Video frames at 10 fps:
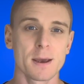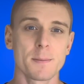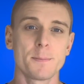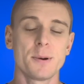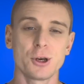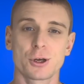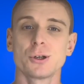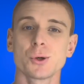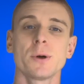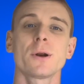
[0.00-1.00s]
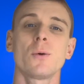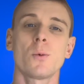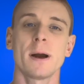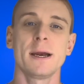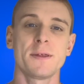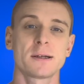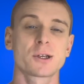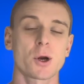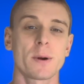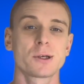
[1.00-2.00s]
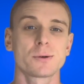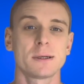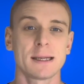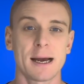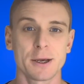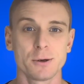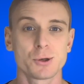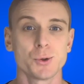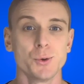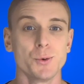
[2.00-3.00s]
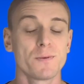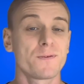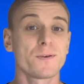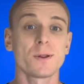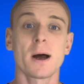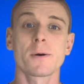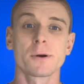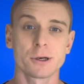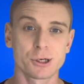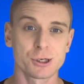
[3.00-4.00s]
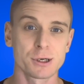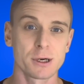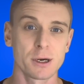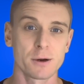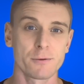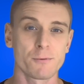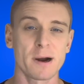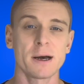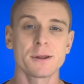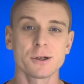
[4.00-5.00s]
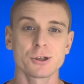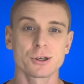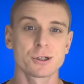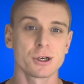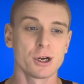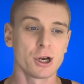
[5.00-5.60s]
but you can do it in a way that's going to allow you to flourish rather than just